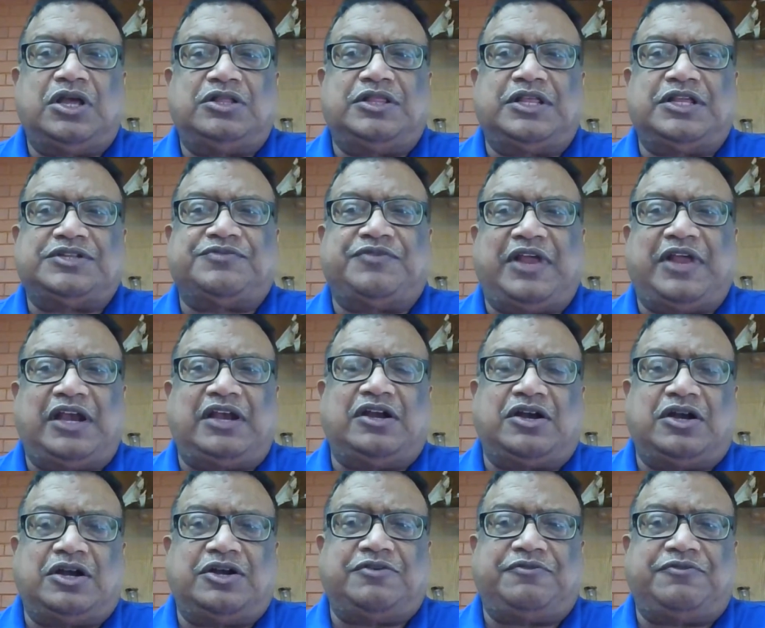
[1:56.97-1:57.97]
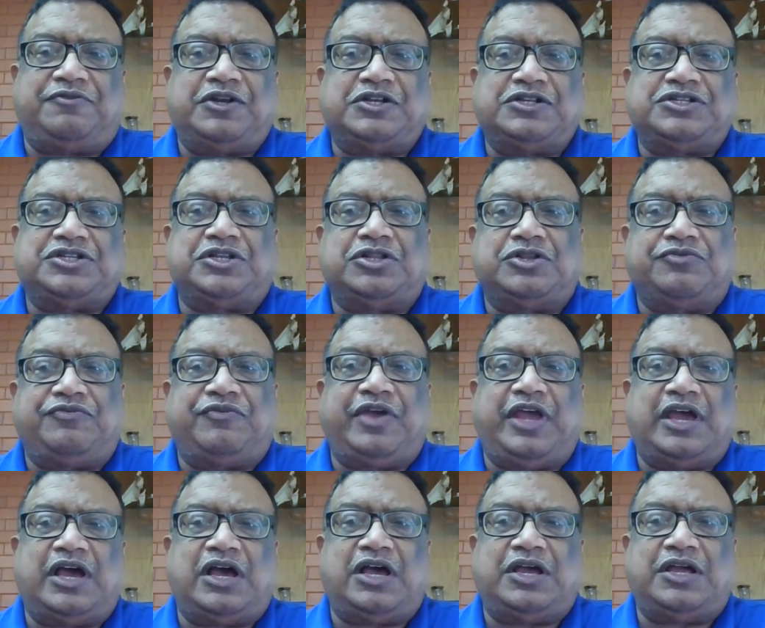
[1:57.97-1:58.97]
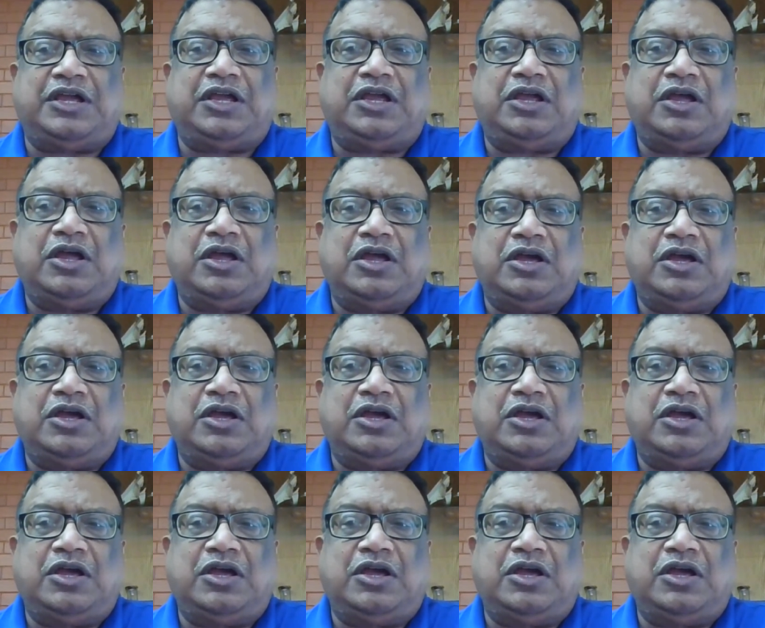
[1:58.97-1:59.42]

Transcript: there's very little difference in the way I